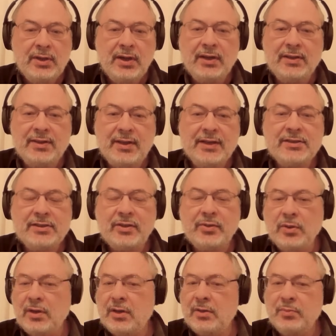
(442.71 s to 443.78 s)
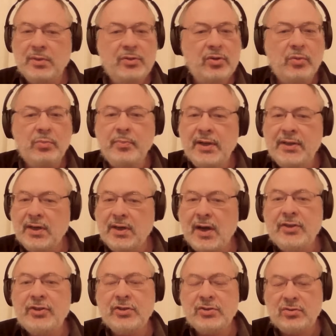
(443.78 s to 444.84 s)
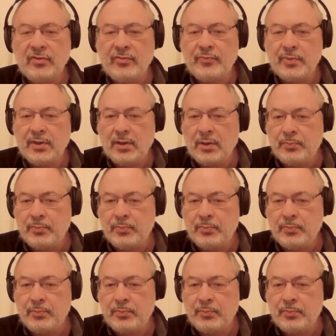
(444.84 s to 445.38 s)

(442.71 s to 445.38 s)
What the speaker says: And that's, many hundreds of